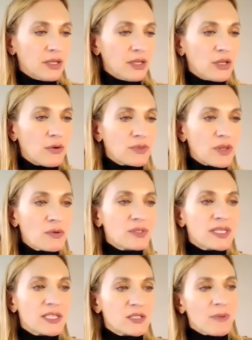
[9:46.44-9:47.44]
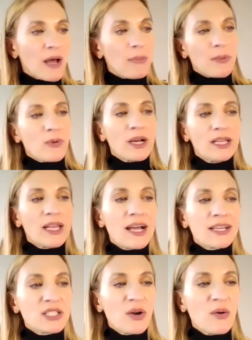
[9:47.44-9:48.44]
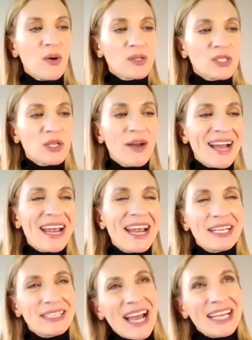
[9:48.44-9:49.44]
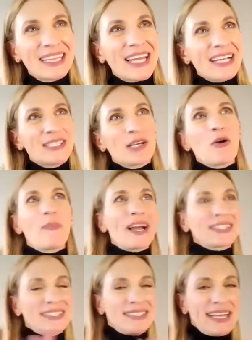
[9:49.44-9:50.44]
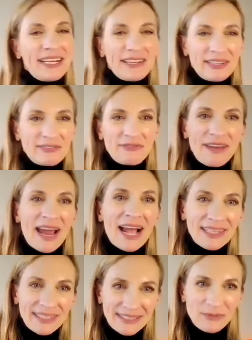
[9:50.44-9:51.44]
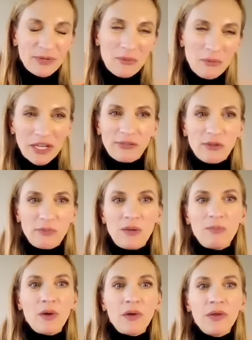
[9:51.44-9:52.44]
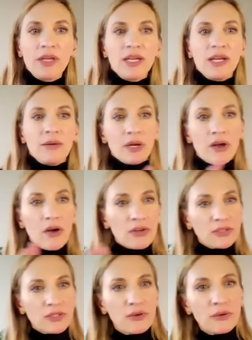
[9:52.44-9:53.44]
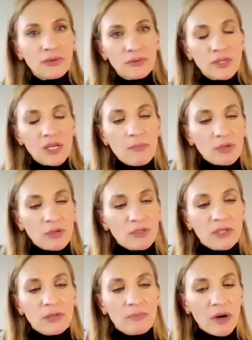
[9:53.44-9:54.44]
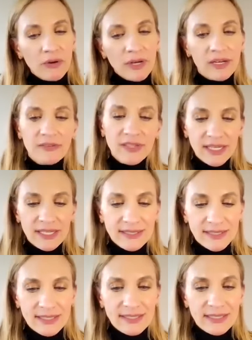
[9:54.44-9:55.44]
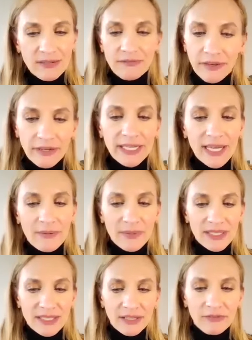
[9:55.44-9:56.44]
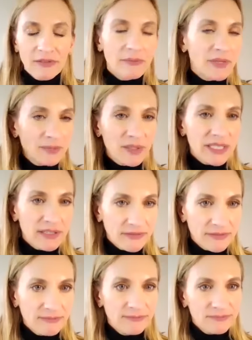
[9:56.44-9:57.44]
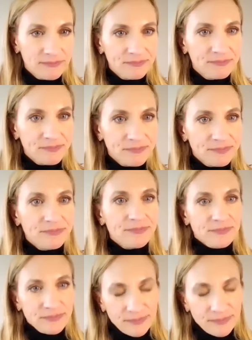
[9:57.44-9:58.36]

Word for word: you know, those things pop up quite a lot. So, so I I like to go back to data and facts when I'm working with people, but also the emotional component of this. This is a very common self-limiting belief. Mm-hmm.